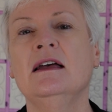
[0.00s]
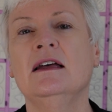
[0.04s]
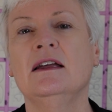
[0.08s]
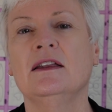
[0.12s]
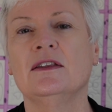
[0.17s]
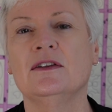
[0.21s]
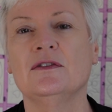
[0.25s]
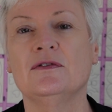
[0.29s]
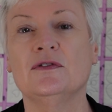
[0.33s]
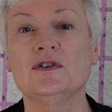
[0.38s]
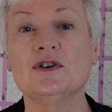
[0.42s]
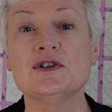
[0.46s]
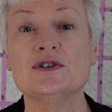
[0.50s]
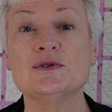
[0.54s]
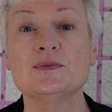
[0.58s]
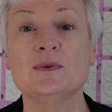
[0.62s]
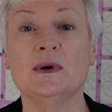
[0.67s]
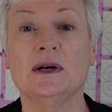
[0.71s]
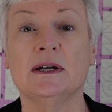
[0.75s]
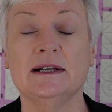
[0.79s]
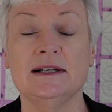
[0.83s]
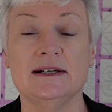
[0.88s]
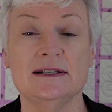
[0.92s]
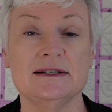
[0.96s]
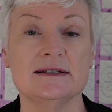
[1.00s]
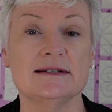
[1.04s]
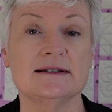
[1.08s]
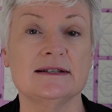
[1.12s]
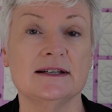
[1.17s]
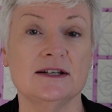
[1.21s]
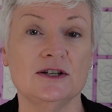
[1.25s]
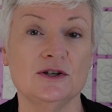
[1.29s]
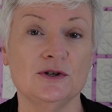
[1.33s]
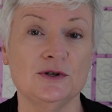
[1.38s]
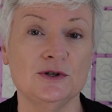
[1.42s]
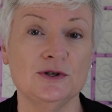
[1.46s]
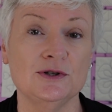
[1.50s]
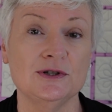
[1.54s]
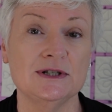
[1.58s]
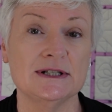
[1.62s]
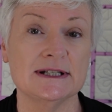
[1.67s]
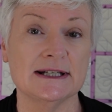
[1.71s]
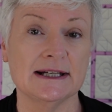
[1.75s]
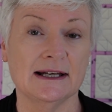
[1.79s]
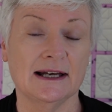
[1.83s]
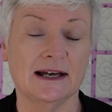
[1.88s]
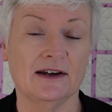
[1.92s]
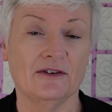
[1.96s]
The first one is that you're
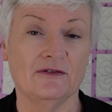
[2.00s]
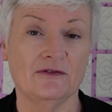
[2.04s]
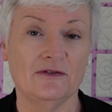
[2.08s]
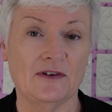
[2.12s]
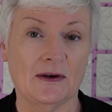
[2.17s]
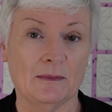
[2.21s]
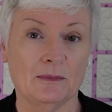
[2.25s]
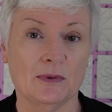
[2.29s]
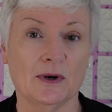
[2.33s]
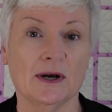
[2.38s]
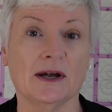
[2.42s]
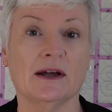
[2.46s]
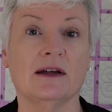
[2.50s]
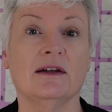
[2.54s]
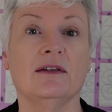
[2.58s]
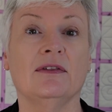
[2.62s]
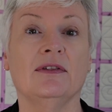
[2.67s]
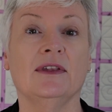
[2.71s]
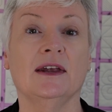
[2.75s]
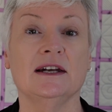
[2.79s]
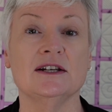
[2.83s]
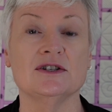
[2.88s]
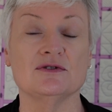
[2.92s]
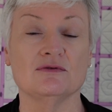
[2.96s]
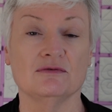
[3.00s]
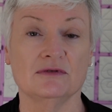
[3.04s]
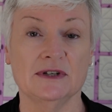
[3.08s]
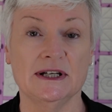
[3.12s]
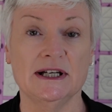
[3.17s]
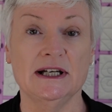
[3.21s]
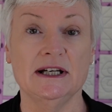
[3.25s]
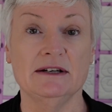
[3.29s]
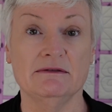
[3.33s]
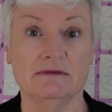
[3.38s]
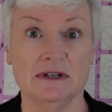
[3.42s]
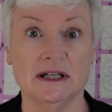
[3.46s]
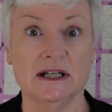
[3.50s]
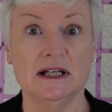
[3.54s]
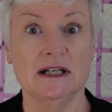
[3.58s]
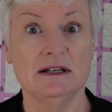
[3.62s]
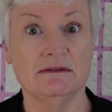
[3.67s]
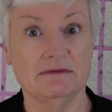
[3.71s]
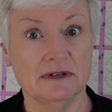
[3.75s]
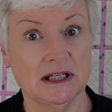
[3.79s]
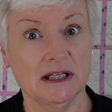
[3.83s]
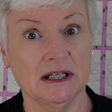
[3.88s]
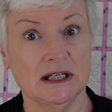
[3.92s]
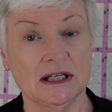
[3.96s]
using a fabric that is
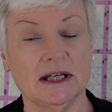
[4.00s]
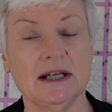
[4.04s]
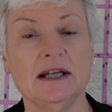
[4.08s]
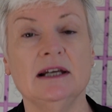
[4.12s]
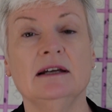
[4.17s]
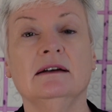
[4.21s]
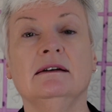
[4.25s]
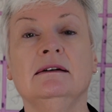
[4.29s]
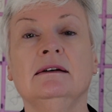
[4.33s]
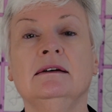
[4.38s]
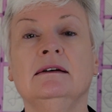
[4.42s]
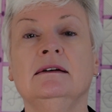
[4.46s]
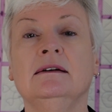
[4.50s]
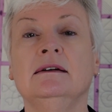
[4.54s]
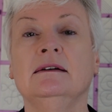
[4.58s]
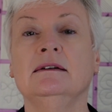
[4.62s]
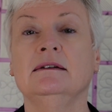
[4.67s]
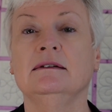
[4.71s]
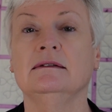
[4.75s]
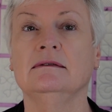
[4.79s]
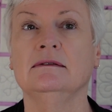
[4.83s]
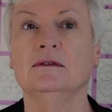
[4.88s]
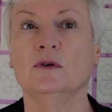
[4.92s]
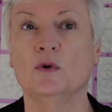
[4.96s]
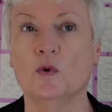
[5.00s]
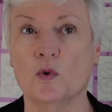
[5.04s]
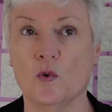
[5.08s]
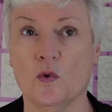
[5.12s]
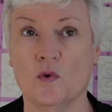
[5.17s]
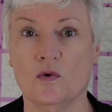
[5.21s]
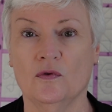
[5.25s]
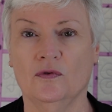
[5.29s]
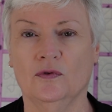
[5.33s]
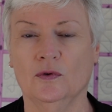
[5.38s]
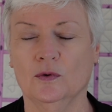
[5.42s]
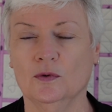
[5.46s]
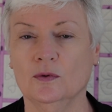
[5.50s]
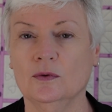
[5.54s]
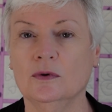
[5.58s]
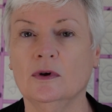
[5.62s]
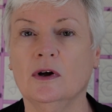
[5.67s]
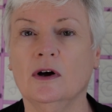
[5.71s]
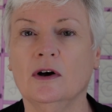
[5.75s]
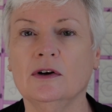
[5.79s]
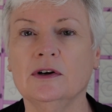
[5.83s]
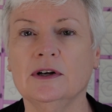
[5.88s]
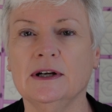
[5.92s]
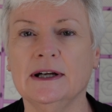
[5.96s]
really awful
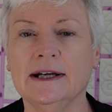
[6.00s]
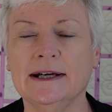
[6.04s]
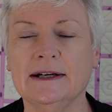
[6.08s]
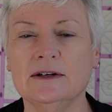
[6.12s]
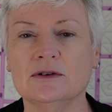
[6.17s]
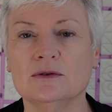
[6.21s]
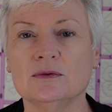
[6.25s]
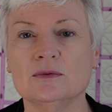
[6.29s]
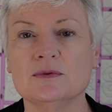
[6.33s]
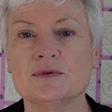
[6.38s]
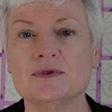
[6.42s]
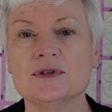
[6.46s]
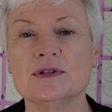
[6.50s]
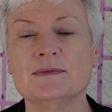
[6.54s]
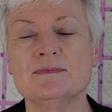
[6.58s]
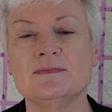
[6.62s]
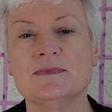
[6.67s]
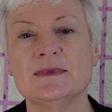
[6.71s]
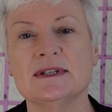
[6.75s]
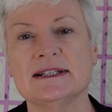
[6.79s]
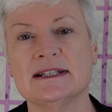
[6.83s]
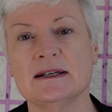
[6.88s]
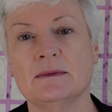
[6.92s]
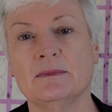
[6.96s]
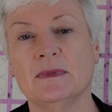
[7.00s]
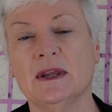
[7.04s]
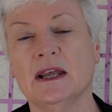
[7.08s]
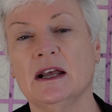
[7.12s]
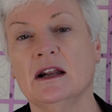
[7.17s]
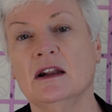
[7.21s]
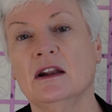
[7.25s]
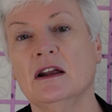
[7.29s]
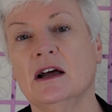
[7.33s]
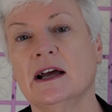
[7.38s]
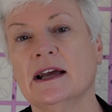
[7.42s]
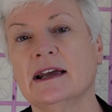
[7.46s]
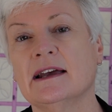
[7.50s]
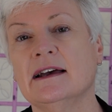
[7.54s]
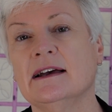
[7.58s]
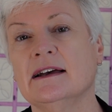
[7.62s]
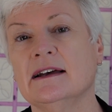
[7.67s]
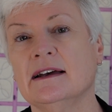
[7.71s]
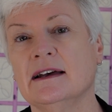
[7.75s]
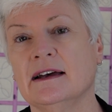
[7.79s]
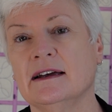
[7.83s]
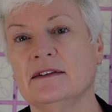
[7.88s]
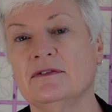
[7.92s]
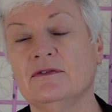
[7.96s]
on needles. Something like
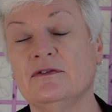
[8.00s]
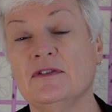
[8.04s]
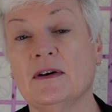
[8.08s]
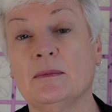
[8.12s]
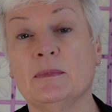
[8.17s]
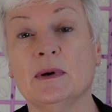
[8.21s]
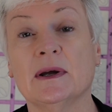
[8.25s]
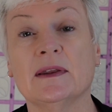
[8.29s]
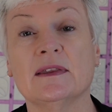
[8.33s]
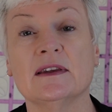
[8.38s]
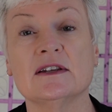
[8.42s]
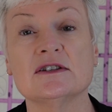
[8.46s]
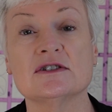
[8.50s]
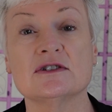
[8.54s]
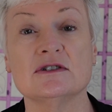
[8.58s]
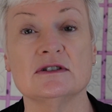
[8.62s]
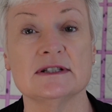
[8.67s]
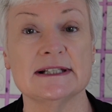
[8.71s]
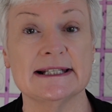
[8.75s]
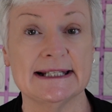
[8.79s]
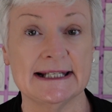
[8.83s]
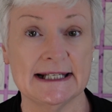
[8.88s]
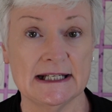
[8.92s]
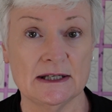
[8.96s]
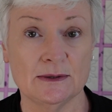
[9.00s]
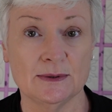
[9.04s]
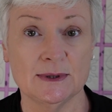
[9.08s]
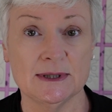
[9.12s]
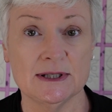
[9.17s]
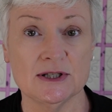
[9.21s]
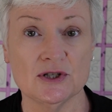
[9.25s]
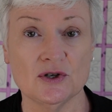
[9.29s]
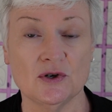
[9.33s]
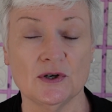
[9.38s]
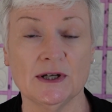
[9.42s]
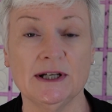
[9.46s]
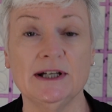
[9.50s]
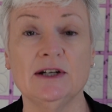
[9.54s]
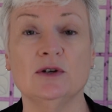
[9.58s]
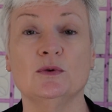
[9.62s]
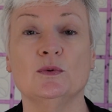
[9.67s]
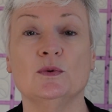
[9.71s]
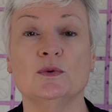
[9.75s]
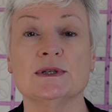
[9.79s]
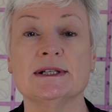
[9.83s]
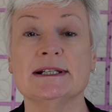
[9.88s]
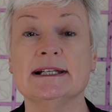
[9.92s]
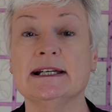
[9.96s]
a fabric that's got sequins on it
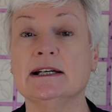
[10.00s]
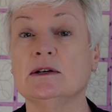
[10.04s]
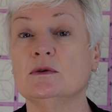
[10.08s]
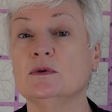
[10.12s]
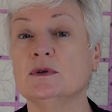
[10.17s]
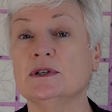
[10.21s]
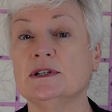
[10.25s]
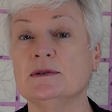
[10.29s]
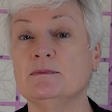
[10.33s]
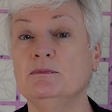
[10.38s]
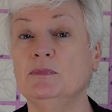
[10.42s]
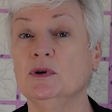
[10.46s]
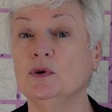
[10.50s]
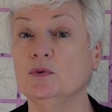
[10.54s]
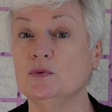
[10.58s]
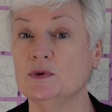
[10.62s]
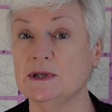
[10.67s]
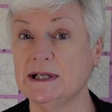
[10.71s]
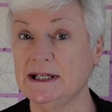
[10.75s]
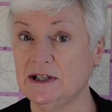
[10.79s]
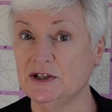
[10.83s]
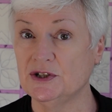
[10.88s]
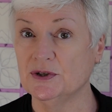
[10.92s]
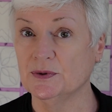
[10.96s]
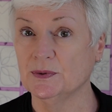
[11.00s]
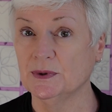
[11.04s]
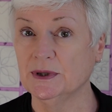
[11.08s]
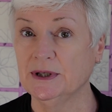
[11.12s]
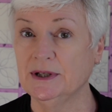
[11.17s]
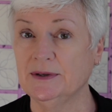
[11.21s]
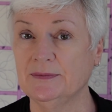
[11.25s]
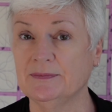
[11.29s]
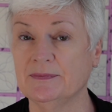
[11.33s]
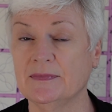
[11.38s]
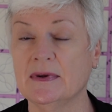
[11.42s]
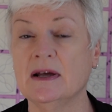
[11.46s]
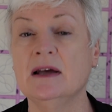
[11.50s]
or sequins built into it.